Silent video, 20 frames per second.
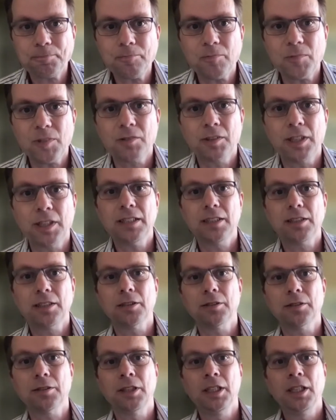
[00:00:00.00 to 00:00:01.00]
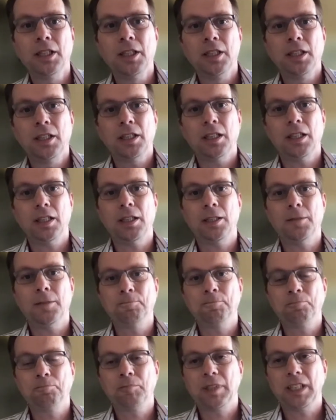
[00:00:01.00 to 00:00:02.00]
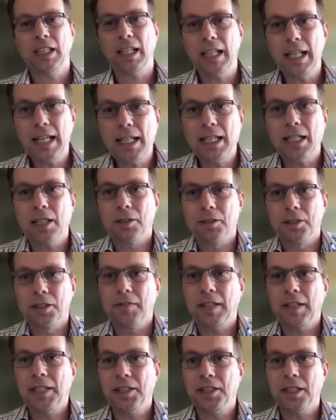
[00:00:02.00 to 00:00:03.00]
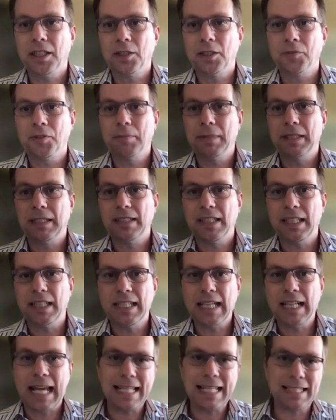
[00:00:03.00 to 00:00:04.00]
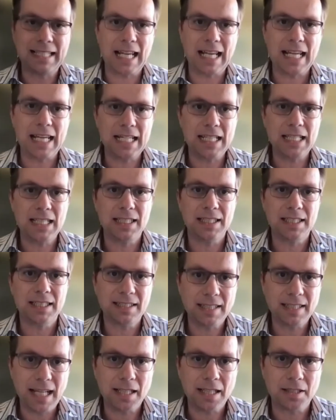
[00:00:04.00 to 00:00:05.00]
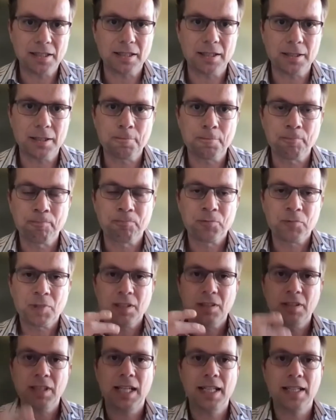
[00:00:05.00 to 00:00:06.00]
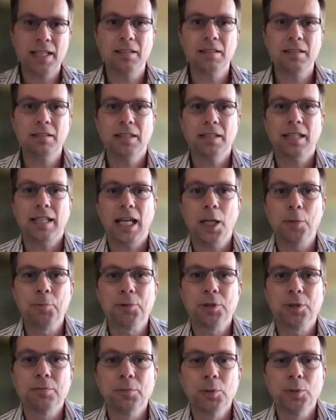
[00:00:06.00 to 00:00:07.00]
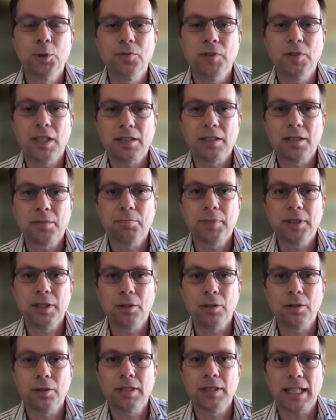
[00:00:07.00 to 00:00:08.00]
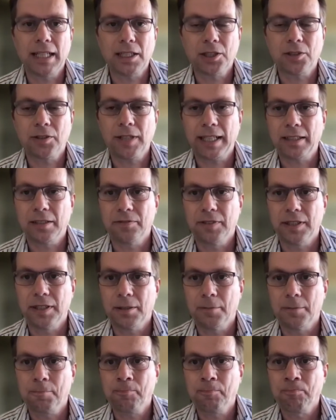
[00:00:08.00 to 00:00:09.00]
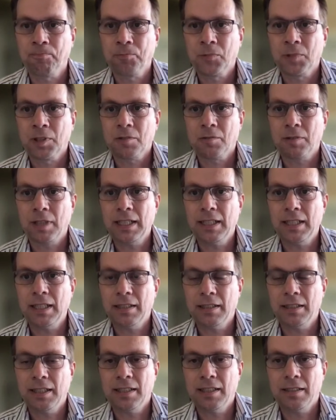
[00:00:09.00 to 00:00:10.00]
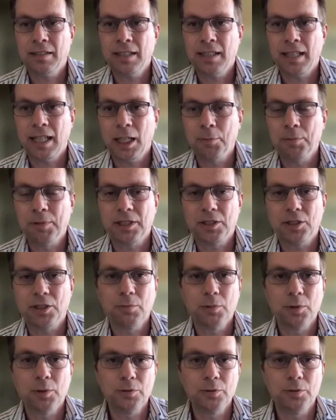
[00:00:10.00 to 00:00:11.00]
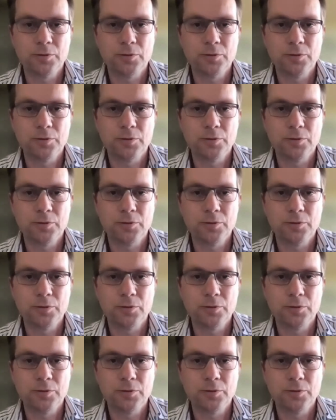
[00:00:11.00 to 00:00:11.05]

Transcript: right? So, Um, clearly, conservation has often been seen as a sector that that helps to move us beyond extractivism, right? That that that helps us to move,